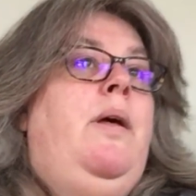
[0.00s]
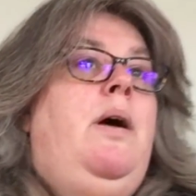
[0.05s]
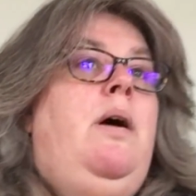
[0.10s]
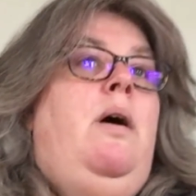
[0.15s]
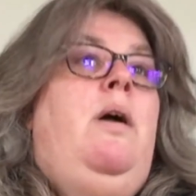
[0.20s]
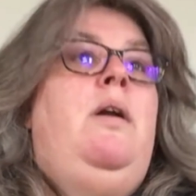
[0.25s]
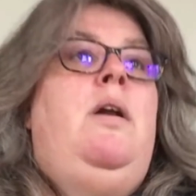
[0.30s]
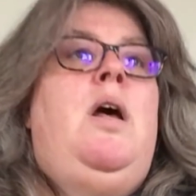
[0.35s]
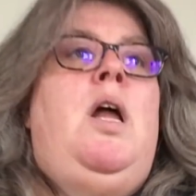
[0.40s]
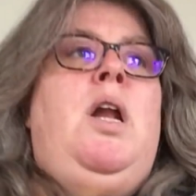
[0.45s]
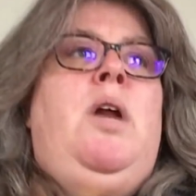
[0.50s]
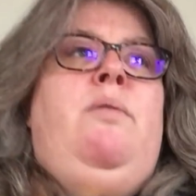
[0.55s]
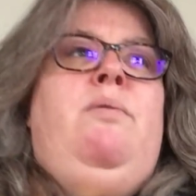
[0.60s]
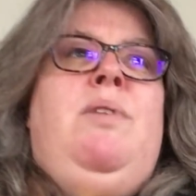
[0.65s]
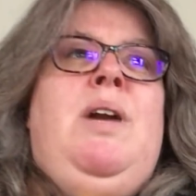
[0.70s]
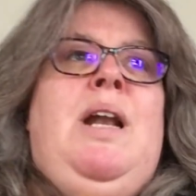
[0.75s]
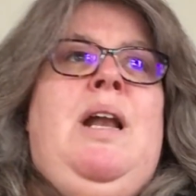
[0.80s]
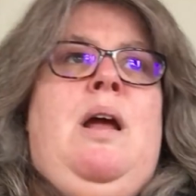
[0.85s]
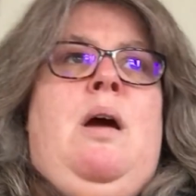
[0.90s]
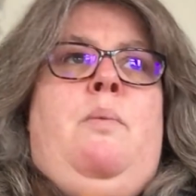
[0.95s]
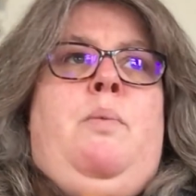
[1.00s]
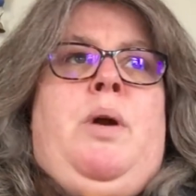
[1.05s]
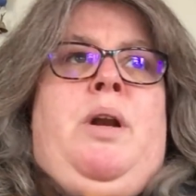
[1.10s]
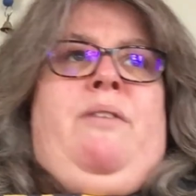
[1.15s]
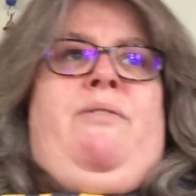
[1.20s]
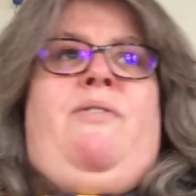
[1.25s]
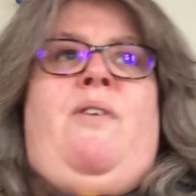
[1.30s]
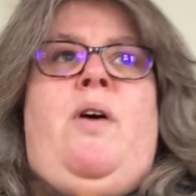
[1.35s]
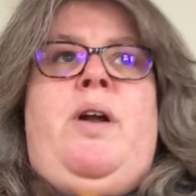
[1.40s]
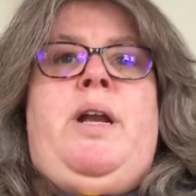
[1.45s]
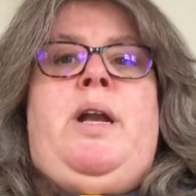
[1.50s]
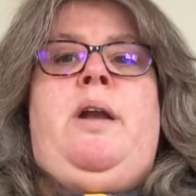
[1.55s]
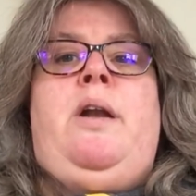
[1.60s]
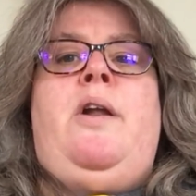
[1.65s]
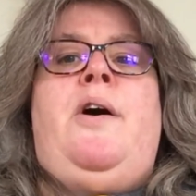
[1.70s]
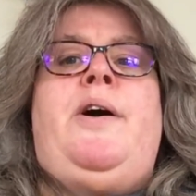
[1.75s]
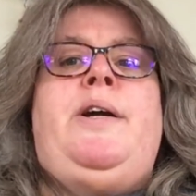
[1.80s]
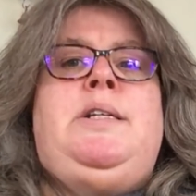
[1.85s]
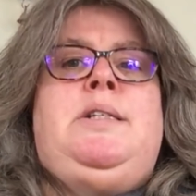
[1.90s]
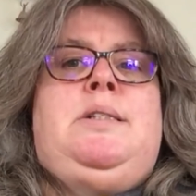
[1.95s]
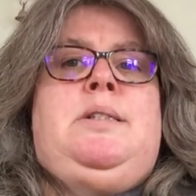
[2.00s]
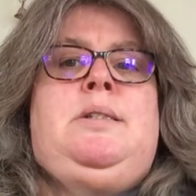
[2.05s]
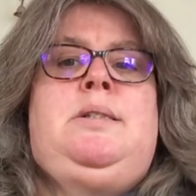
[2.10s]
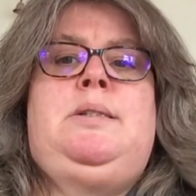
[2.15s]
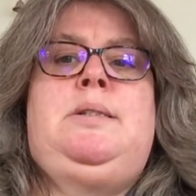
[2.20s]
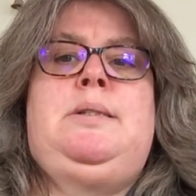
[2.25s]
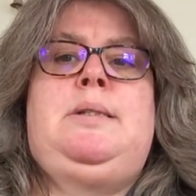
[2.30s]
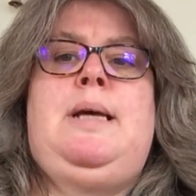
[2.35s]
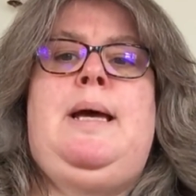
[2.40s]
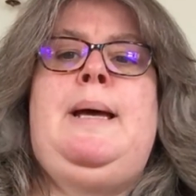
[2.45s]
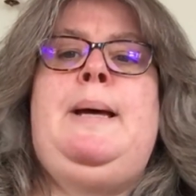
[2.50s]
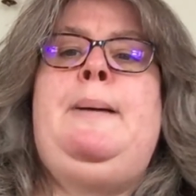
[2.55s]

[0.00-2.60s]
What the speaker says: And I want to find a nice